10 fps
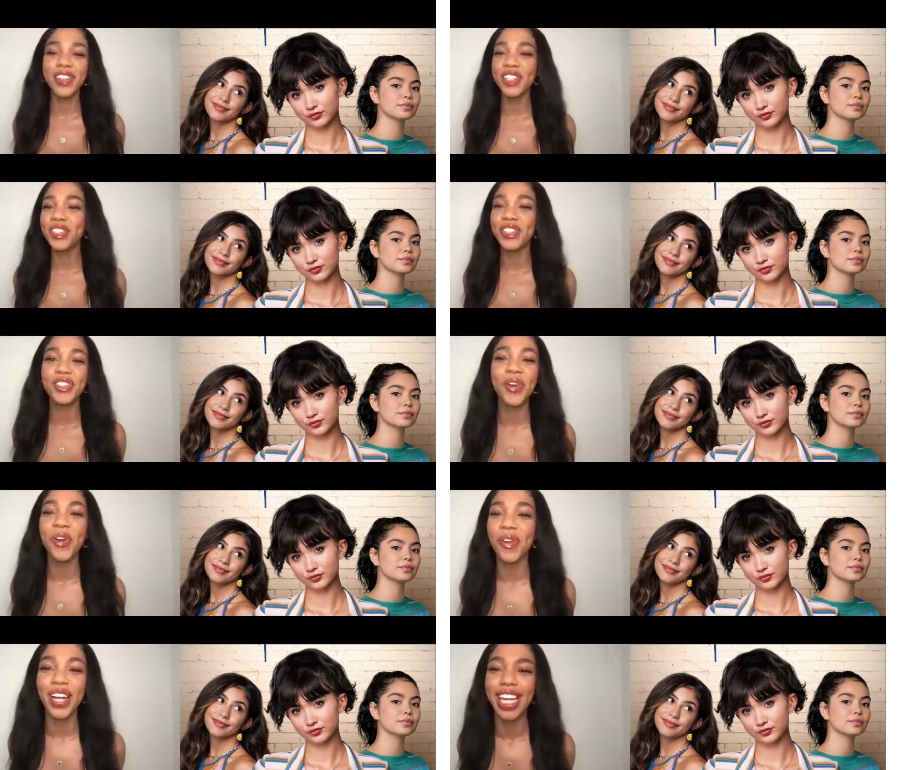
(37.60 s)
Speaker 1: the
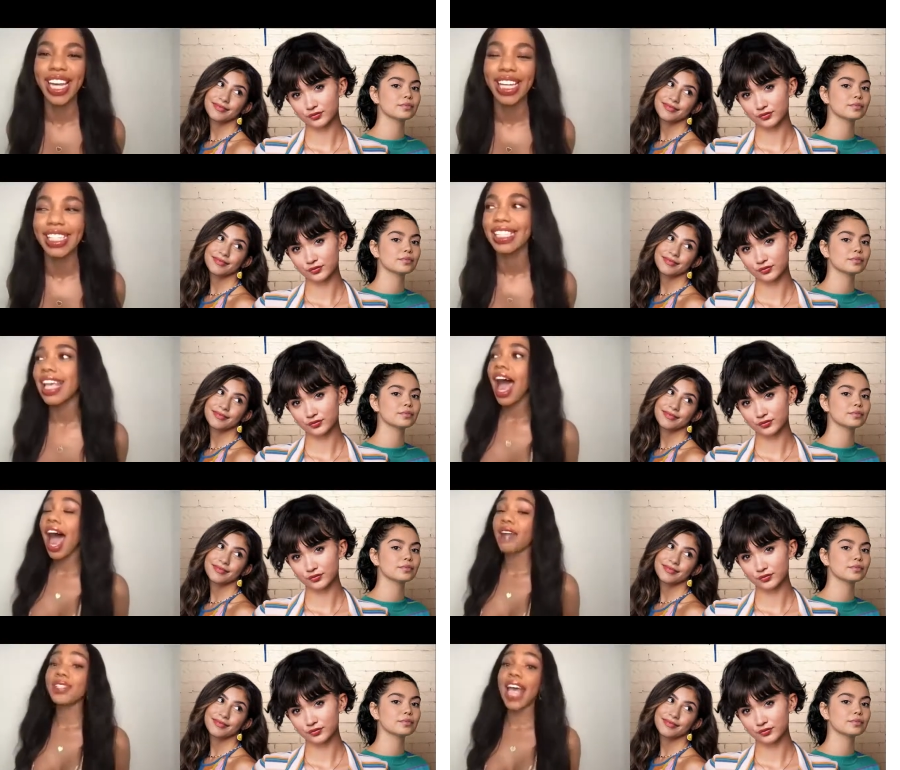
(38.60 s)
story is
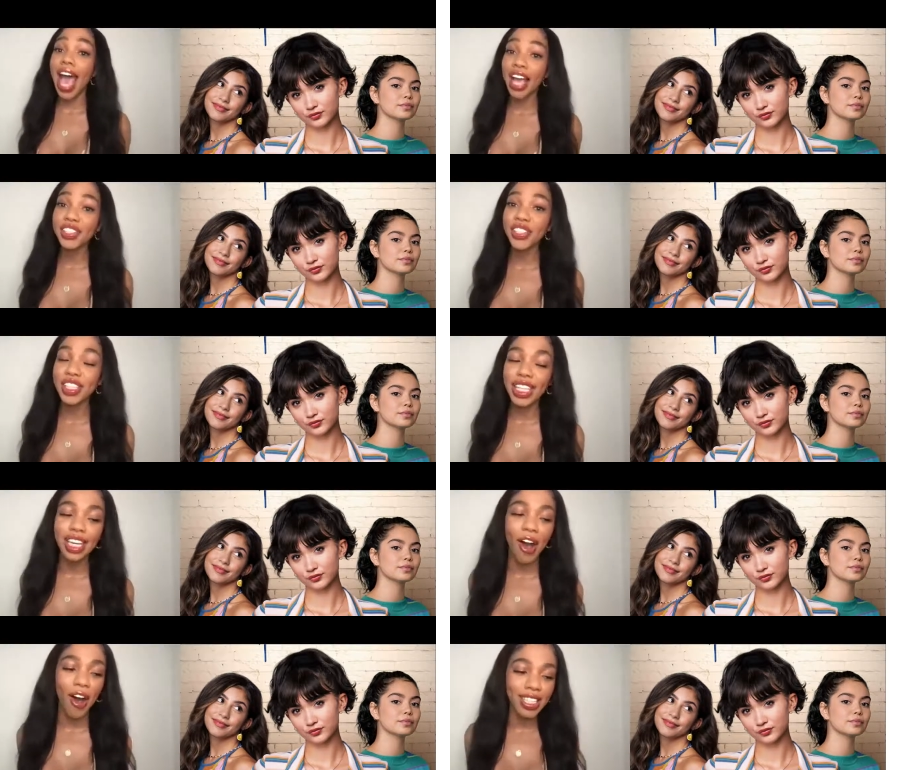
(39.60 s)
I was
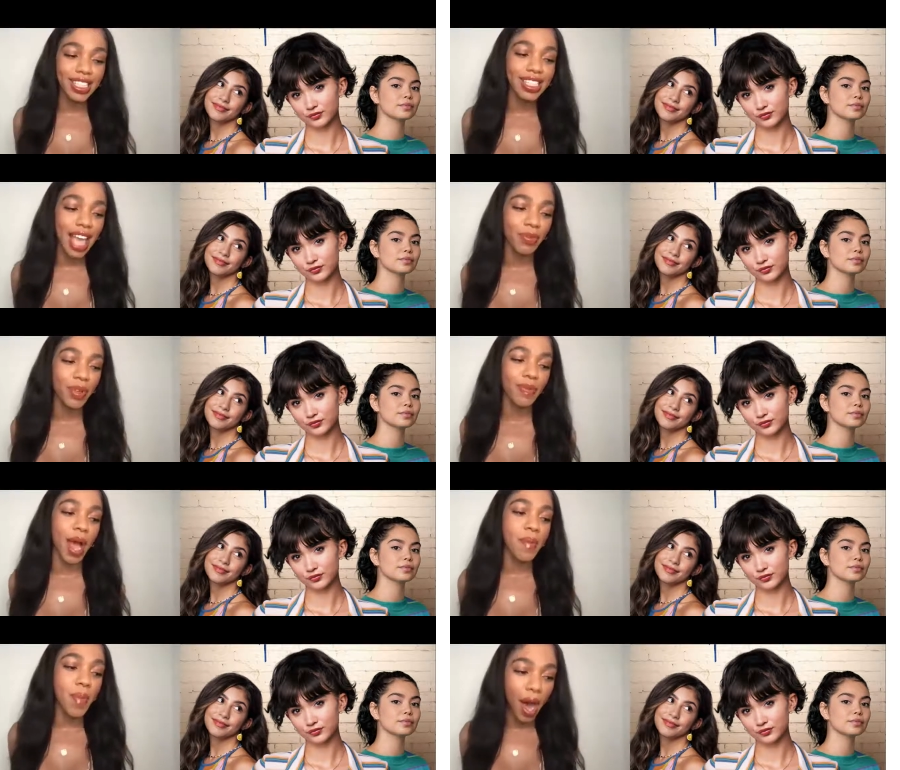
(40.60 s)
actually on set with
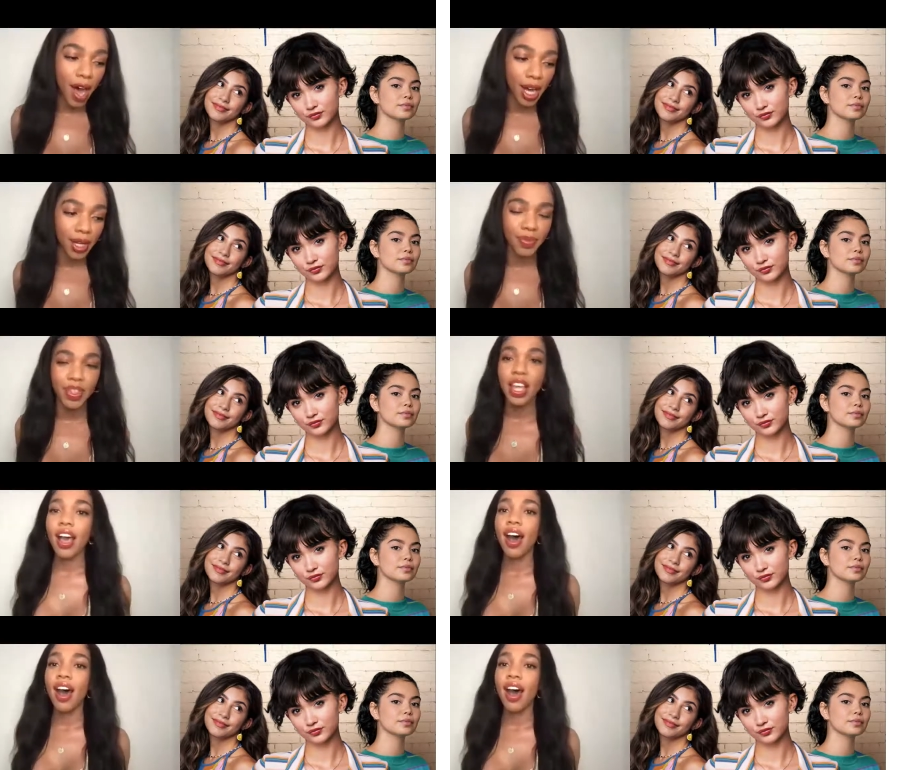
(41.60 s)
my mom.